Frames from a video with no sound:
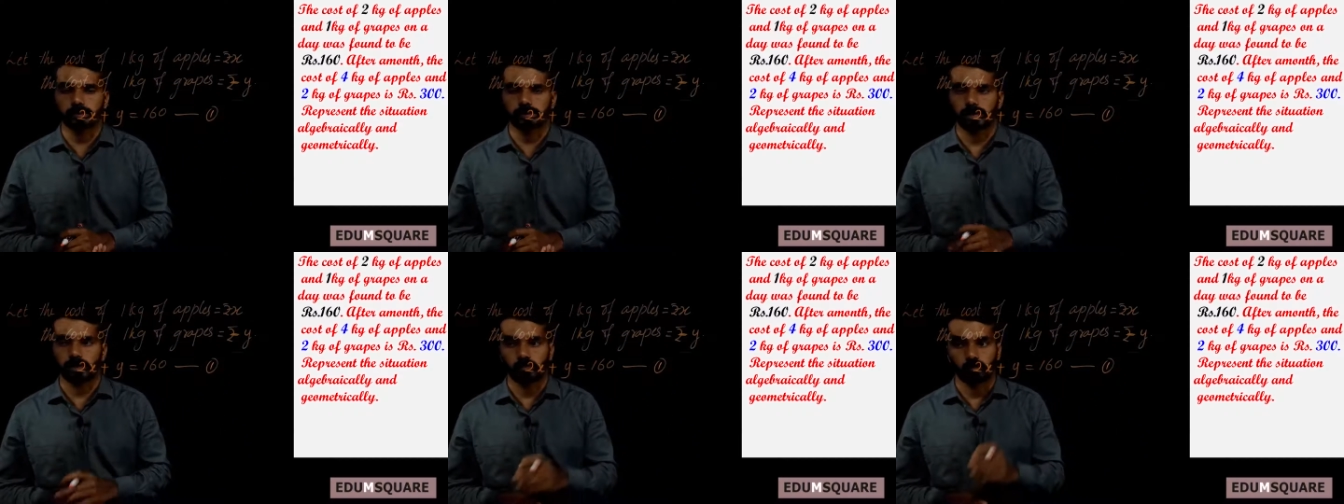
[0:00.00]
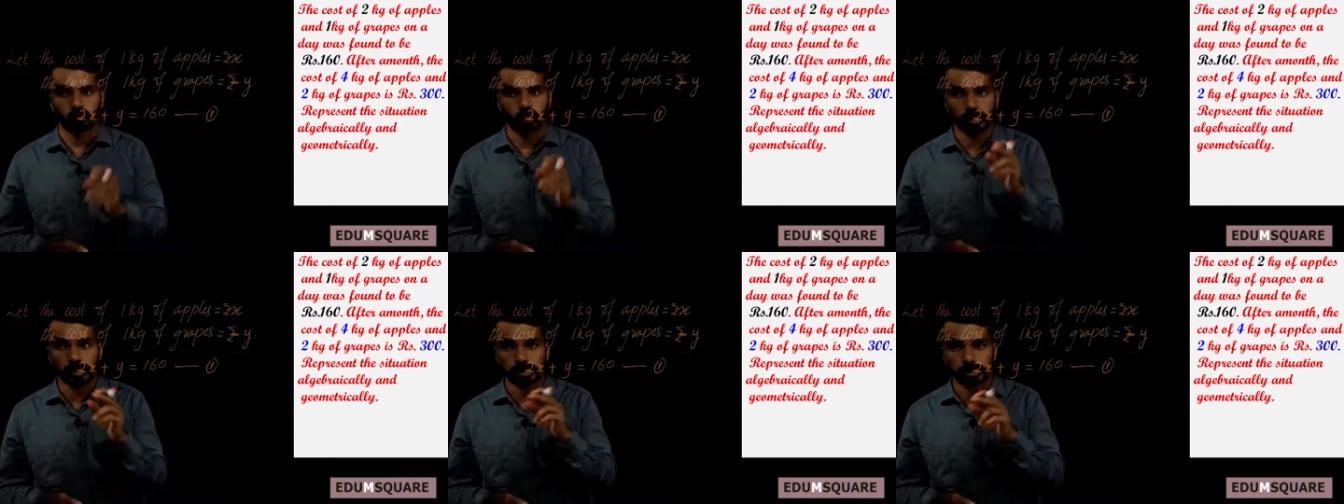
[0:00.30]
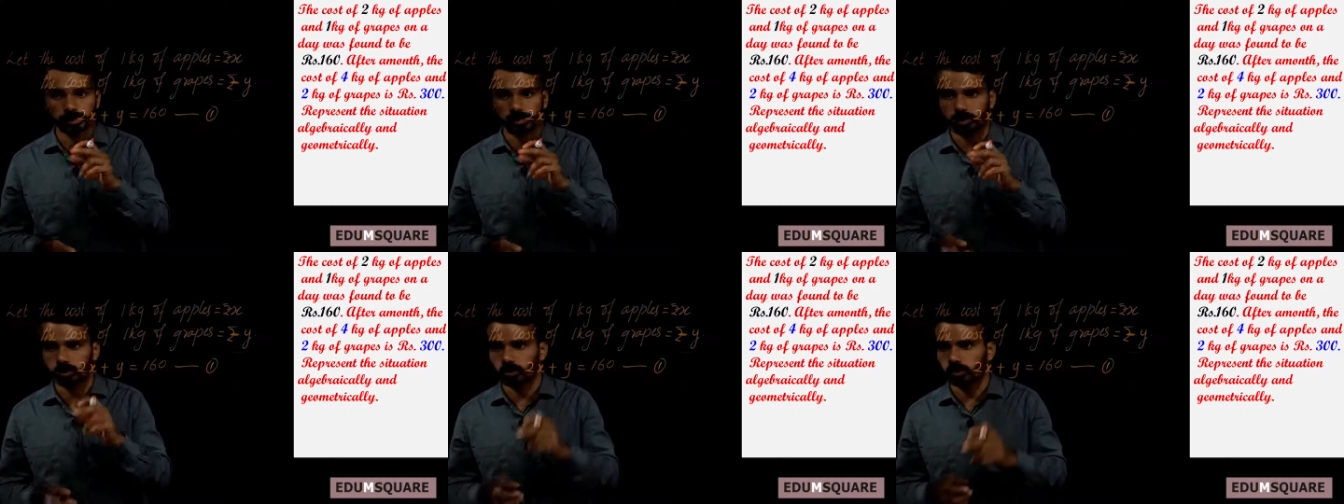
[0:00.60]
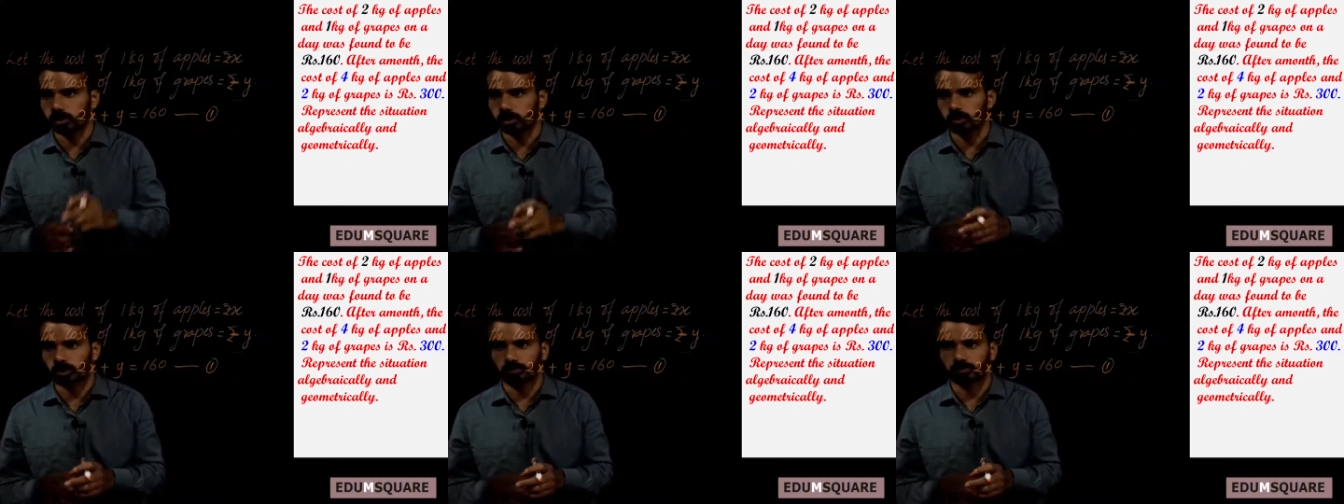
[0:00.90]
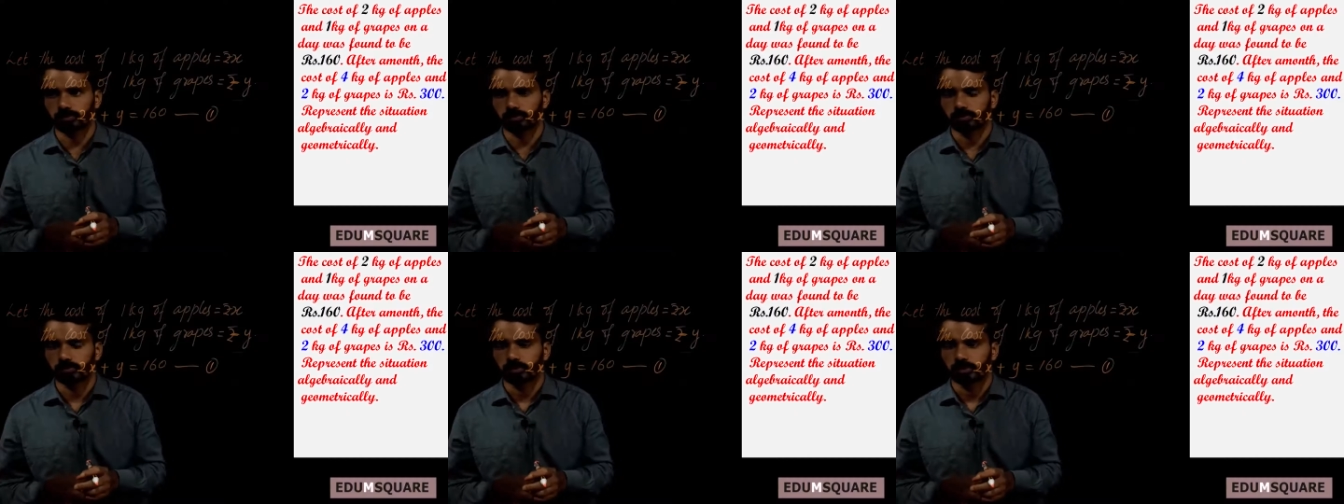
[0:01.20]
then what is the cost of
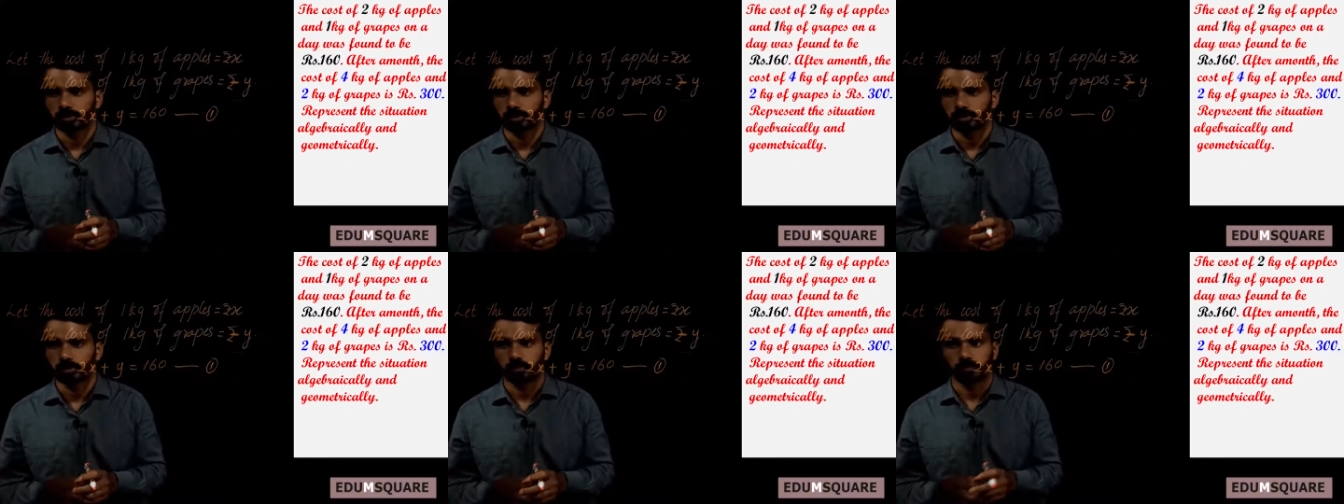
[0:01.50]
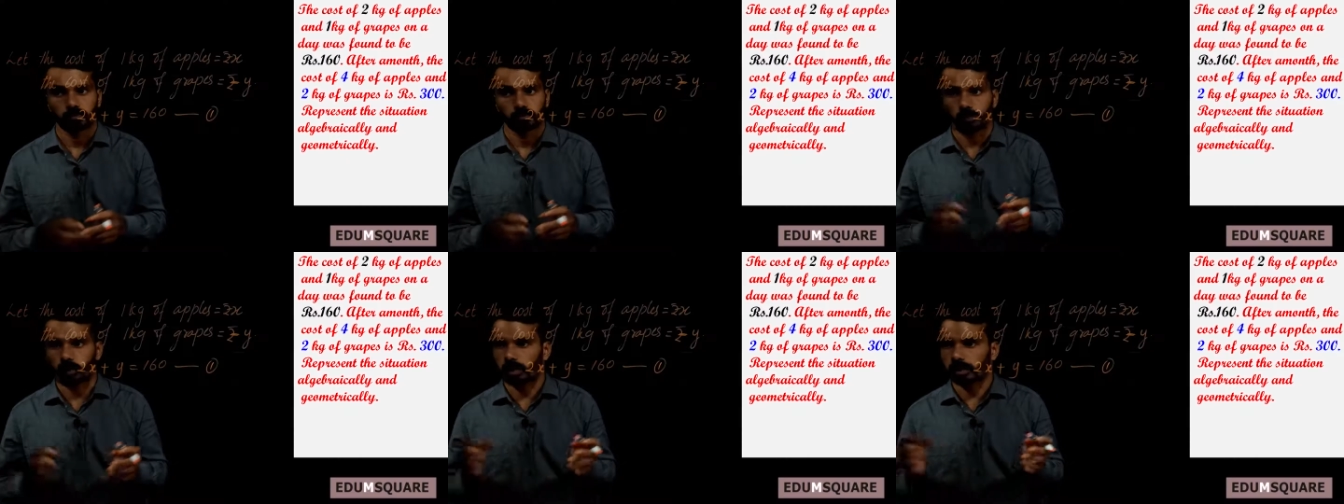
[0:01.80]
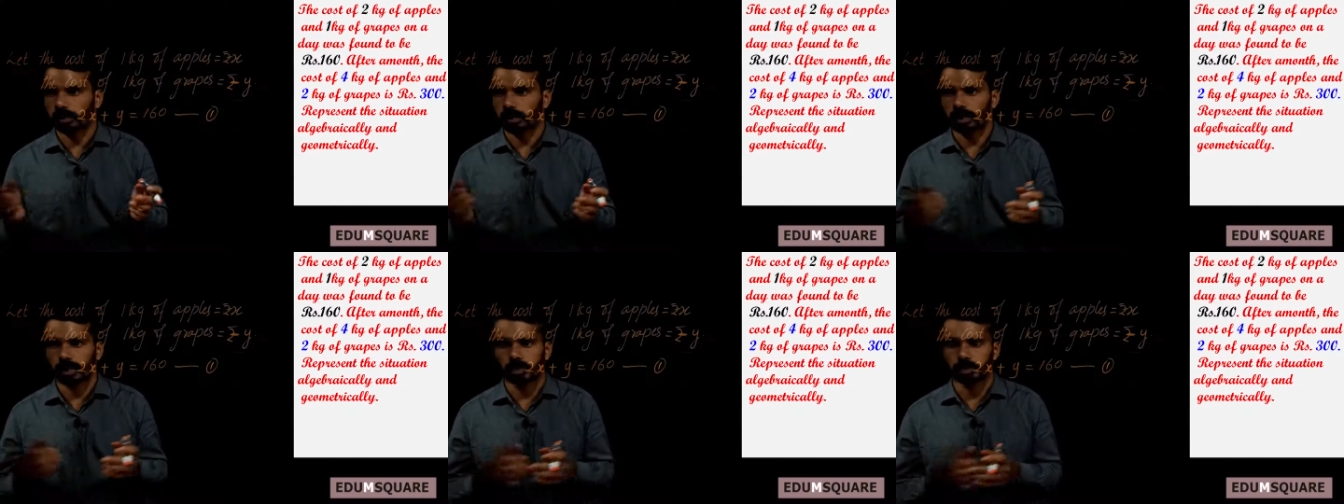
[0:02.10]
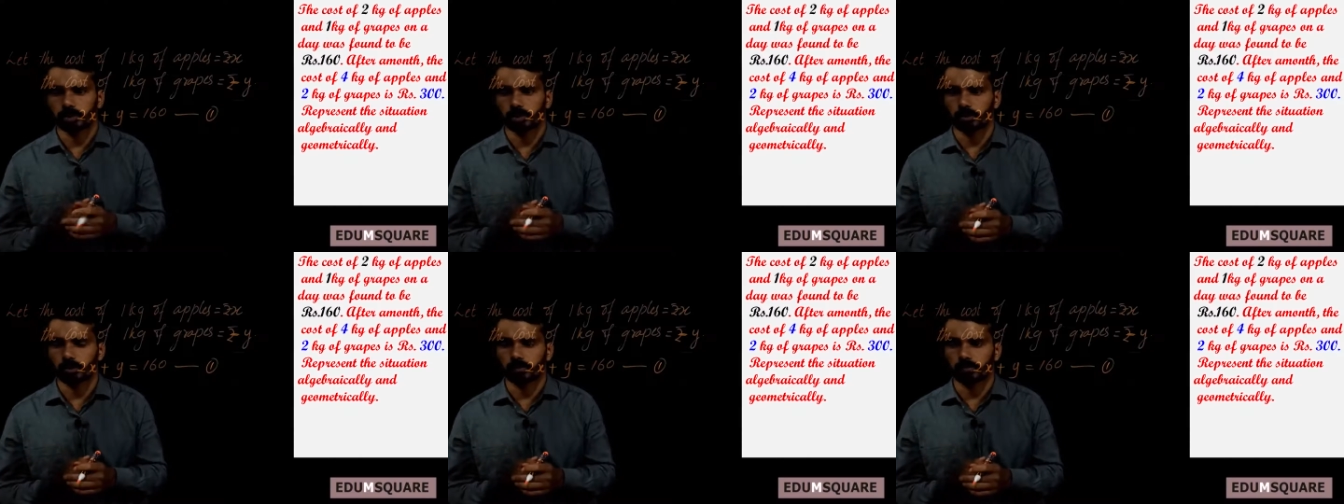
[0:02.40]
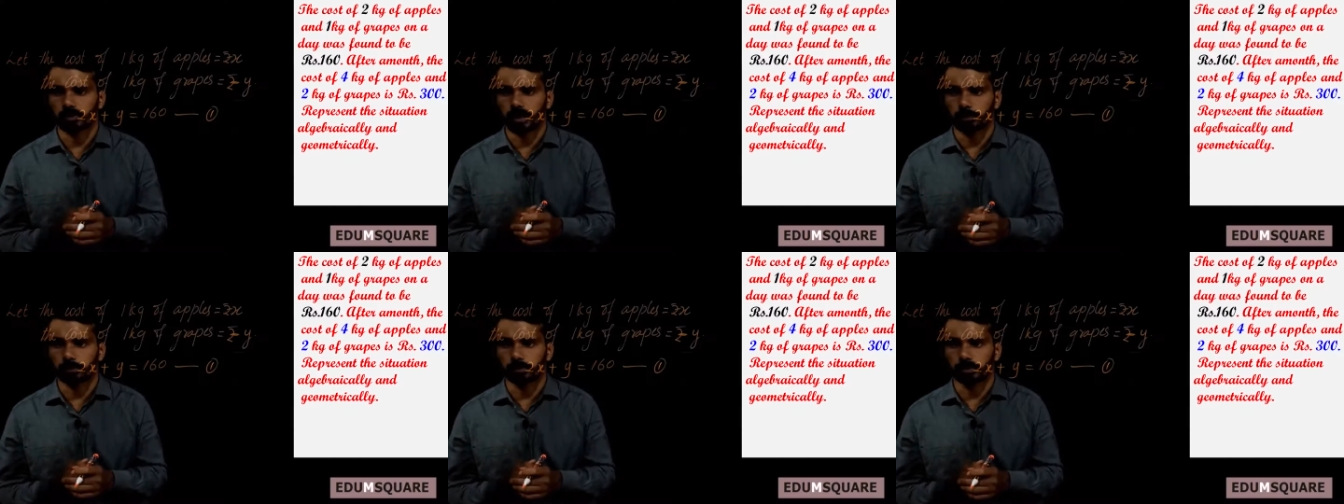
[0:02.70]
4 kg
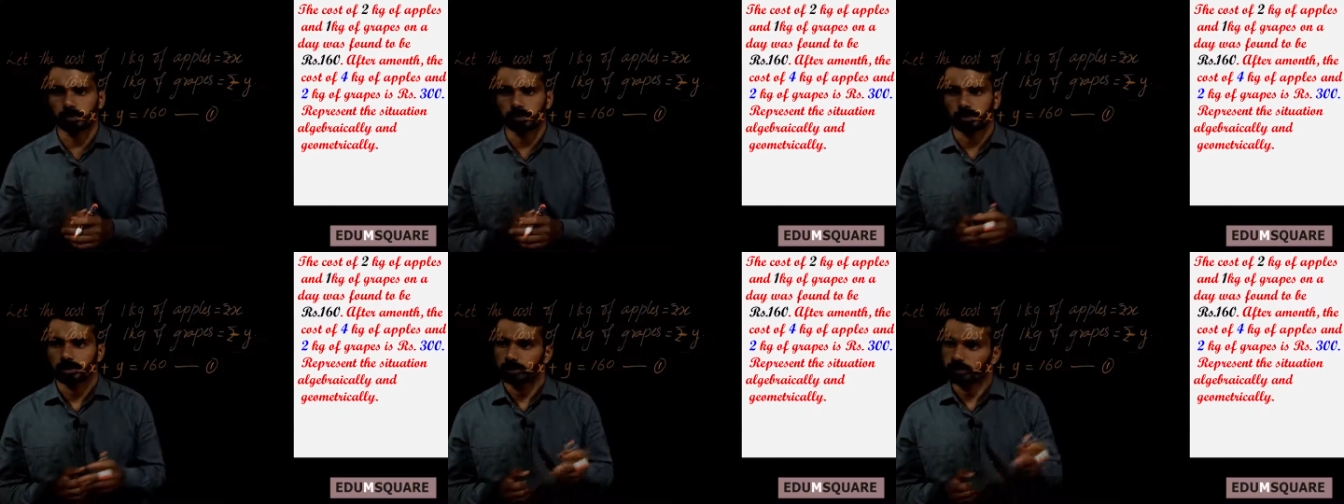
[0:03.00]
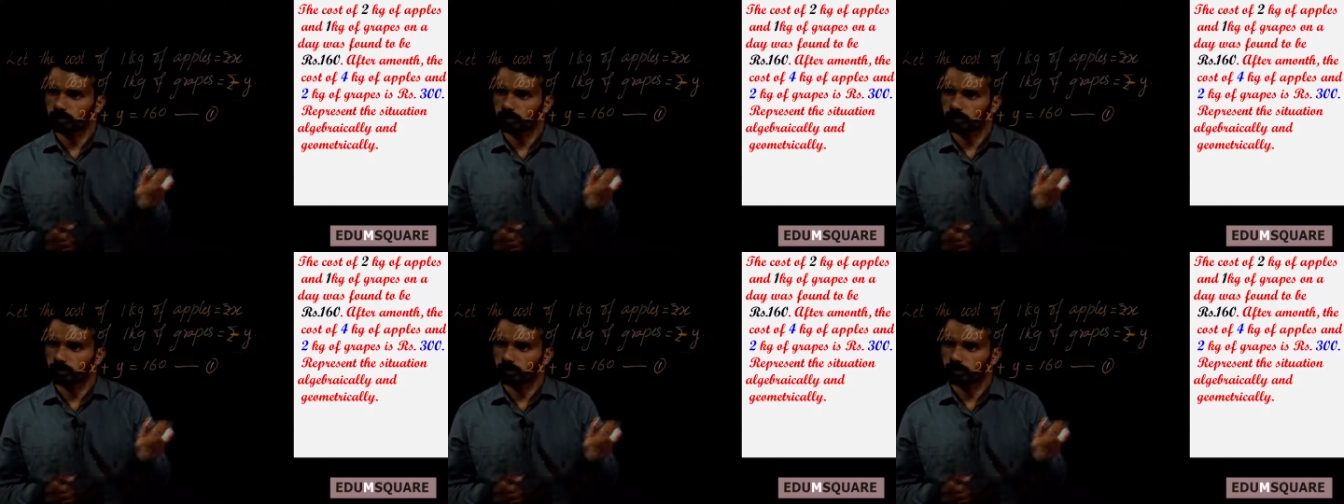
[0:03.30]
of apples?